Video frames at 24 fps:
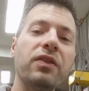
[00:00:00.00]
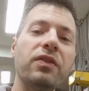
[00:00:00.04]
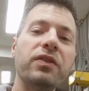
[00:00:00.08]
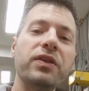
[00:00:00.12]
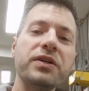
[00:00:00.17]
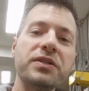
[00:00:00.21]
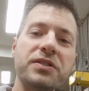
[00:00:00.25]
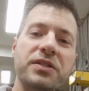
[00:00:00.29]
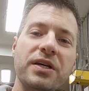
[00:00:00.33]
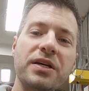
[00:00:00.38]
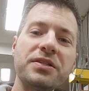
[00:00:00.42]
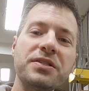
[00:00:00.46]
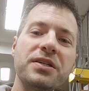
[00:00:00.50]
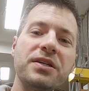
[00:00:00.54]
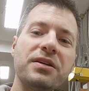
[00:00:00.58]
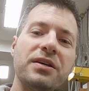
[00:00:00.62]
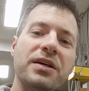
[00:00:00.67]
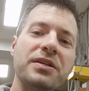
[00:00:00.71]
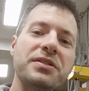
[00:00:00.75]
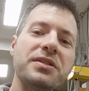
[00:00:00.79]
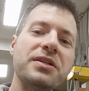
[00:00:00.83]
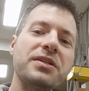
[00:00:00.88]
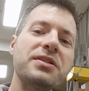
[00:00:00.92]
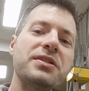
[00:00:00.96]
This doesn't
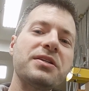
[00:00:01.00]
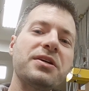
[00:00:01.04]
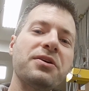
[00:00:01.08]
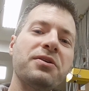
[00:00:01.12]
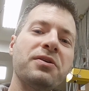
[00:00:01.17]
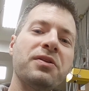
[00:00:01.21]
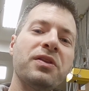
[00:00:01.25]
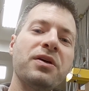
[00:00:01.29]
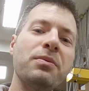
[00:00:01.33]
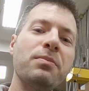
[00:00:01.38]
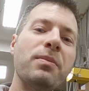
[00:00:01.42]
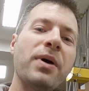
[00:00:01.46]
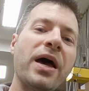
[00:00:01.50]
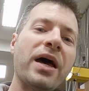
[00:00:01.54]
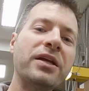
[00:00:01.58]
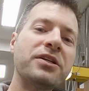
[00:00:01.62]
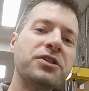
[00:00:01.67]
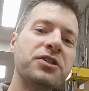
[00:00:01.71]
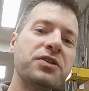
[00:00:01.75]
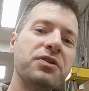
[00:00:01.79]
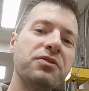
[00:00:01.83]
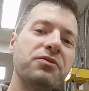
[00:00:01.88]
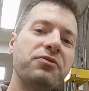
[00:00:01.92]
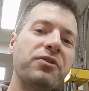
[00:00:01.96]
necessarily
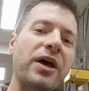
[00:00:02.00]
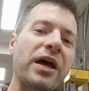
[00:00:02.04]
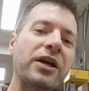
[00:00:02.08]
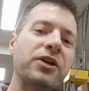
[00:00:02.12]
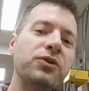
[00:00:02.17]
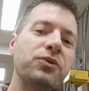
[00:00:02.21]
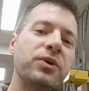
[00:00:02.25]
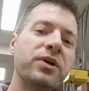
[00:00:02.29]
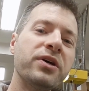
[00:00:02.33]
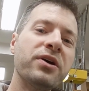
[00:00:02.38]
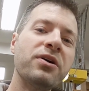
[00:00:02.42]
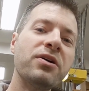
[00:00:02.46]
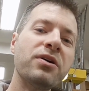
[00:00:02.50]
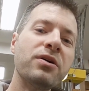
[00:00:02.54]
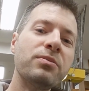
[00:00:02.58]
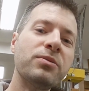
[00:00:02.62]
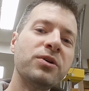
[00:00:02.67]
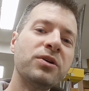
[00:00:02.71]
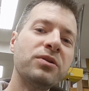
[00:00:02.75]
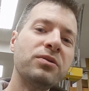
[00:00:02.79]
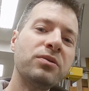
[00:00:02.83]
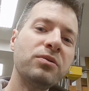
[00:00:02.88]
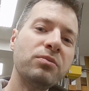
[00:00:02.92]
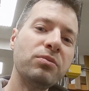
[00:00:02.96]
match the factory
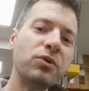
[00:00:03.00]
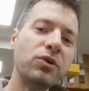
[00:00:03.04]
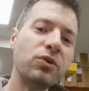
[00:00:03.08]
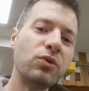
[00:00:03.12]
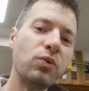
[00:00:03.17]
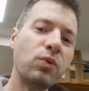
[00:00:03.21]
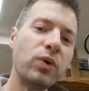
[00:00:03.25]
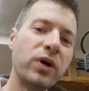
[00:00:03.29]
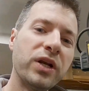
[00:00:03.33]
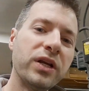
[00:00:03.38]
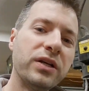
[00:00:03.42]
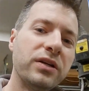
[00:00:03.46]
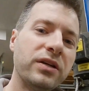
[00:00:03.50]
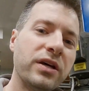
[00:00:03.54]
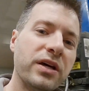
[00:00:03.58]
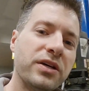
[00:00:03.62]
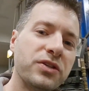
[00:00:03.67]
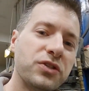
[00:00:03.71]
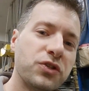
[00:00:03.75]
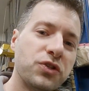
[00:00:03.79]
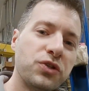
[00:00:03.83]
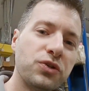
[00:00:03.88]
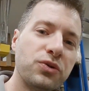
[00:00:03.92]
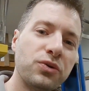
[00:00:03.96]
carbon, but what it
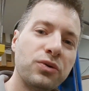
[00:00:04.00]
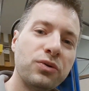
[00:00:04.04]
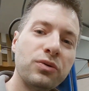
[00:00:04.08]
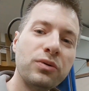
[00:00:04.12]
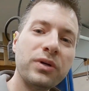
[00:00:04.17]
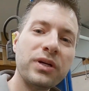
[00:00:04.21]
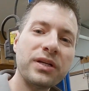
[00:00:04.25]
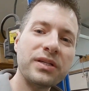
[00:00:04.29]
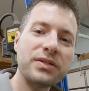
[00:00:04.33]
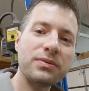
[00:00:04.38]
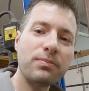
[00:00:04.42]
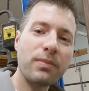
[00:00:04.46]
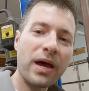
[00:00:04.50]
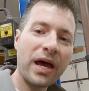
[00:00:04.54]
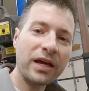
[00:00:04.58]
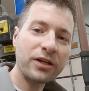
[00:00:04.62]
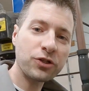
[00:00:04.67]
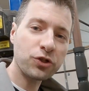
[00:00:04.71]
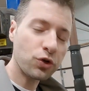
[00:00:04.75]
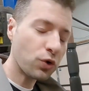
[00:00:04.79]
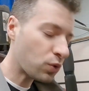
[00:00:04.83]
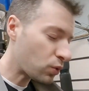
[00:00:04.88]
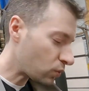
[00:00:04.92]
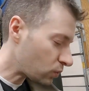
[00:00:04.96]
does do is
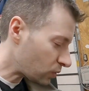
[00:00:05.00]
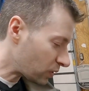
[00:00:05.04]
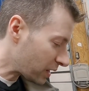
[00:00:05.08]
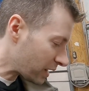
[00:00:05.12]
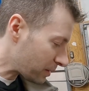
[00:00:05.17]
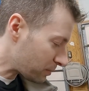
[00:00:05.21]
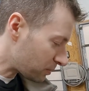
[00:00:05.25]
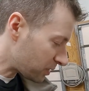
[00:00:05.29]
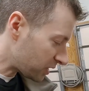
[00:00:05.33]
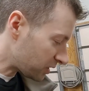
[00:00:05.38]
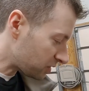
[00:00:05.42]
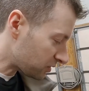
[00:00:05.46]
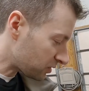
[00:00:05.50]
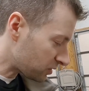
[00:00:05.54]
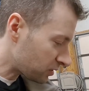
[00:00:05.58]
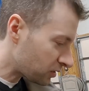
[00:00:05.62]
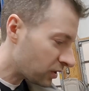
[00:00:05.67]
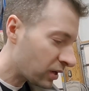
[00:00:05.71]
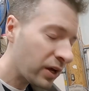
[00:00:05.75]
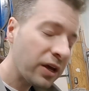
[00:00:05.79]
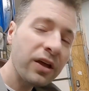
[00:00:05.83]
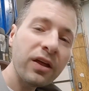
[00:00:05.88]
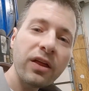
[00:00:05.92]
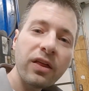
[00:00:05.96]
match a whole lot better
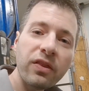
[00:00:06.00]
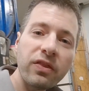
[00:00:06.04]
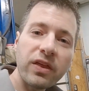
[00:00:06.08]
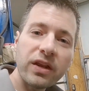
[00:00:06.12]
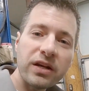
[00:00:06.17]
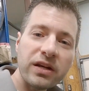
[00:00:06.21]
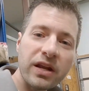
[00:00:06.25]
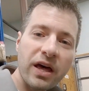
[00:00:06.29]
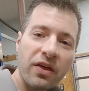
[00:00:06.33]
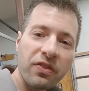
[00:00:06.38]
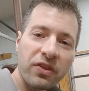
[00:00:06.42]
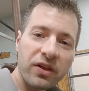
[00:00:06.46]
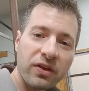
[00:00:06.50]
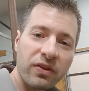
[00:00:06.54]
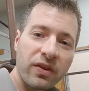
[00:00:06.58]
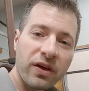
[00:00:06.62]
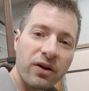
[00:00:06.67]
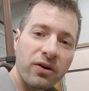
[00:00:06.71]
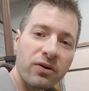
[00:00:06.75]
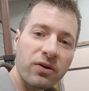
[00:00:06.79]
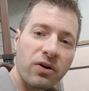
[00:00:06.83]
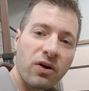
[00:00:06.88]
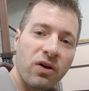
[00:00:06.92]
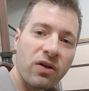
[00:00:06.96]
than nothing
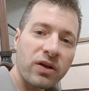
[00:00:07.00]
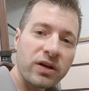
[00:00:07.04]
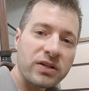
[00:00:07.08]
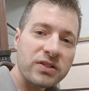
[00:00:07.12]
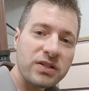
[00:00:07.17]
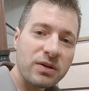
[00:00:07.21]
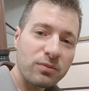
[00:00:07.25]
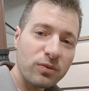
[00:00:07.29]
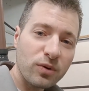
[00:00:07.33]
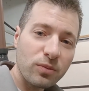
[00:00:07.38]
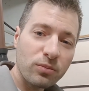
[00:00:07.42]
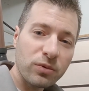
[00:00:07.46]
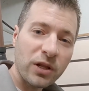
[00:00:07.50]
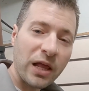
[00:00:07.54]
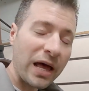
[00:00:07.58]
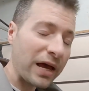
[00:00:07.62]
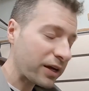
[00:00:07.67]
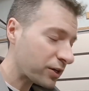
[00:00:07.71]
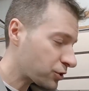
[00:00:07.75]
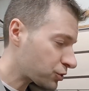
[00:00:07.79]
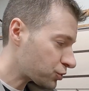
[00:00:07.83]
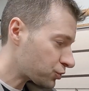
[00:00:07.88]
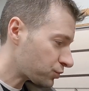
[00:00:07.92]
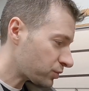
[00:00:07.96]
there at all except a
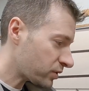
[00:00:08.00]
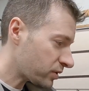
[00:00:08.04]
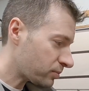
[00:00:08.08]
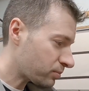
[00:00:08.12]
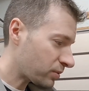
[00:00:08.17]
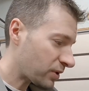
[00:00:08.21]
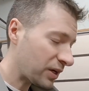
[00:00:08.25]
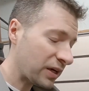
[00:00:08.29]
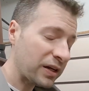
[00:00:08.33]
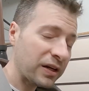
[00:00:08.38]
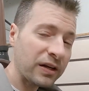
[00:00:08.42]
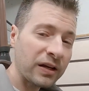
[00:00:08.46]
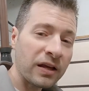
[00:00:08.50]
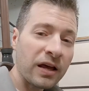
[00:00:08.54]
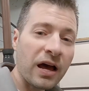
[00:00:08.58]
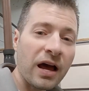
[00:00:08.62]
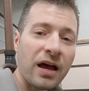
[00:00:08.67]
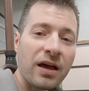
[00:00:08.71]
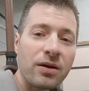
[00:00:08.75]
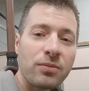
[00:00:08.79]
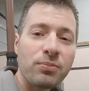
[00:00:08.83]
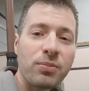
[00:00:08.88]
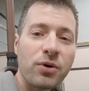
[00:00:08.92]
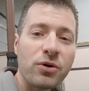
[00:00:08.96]
black strip. And
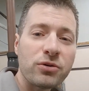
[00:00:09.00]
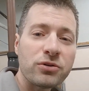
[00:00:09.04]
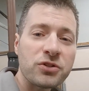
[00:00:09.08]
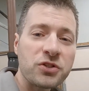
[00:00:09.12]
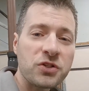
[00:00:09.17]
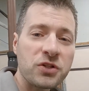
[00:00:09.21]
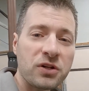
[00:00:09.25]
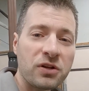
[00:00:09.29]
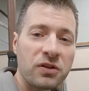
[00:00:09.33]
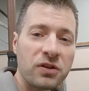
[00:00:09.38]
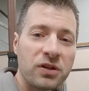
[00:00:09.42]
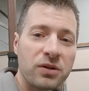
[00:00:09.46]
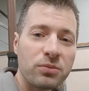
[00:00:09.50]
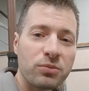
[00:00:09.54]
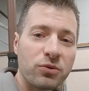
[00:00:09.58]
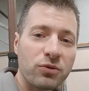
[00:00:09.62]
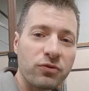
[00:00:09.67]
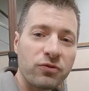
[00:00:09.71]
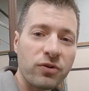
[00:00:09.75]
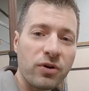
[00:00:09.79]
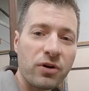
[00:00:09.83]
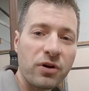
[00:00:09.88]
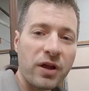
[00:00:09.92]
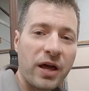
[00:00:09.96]
I personally
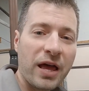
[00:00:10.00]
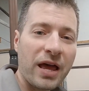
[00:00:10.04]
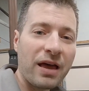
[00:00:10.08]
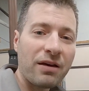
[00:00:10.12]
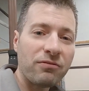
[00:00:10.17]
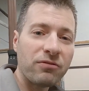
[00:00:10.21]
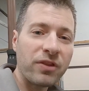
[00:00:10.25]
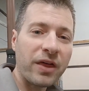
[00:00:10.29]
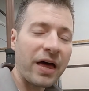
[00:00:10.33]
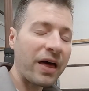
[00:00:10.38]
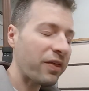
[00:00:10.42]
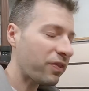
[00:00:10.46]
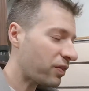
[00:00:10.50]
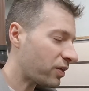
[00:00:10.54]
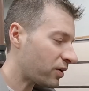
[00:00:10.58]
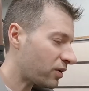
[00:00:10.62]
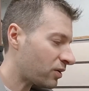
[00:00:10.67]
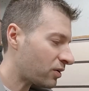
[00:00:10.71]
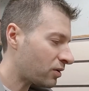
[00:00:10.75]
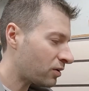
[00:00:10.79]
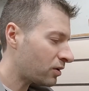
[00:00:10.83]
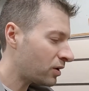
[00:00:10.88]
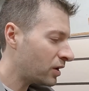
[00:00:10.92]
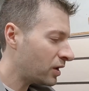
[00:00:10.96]
prefer to have that
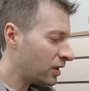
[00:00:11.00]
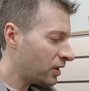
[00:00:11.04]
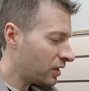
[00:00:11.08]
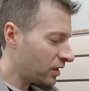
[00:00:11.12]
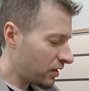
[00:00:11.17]
there